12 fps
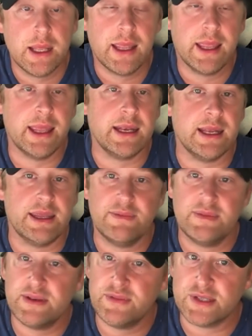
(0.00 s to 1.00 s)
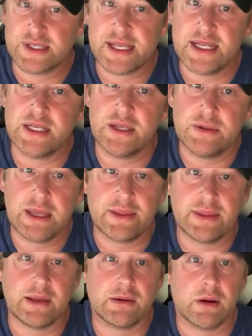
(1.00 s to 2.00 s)
And even if you decide to do
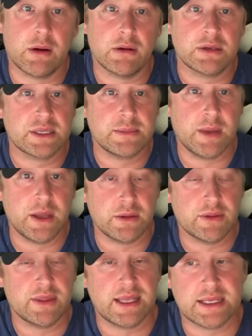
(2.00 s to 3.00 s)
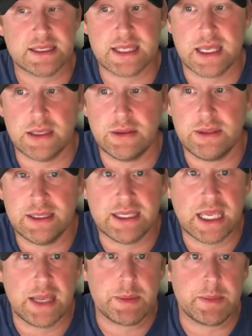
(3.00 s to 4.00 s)
that, there are some other things that you need to
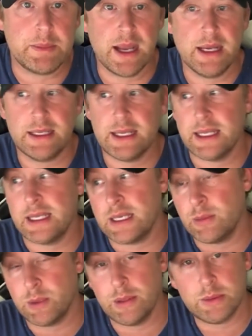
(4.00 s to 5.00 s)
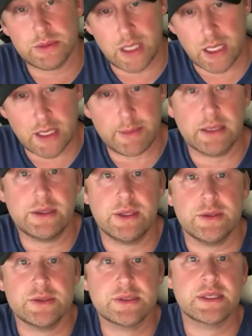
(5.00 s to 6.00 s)
keep in mind, and we will talk about
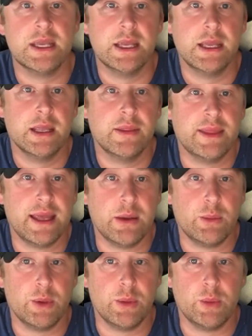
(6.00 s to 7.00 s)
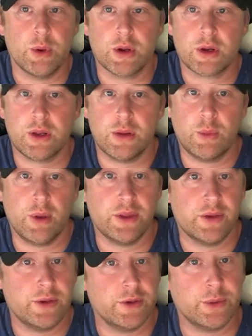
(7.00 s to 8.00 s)
those that will work
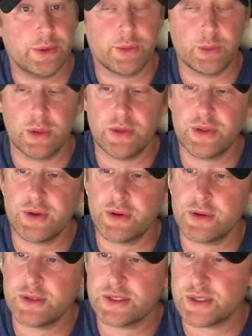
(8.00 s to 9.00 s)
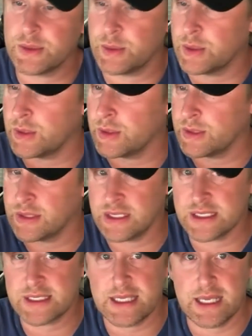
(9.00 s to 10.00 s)
whether you're doing rule of thirds or
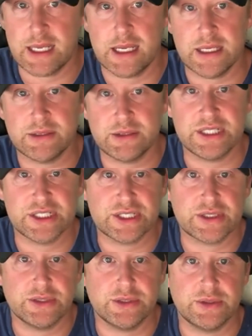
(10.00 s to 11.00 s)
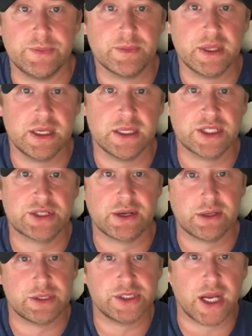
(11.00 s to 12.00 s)
just a traditional straight
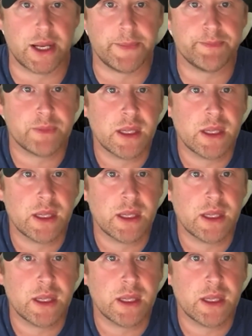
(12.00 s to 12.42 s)
on shot.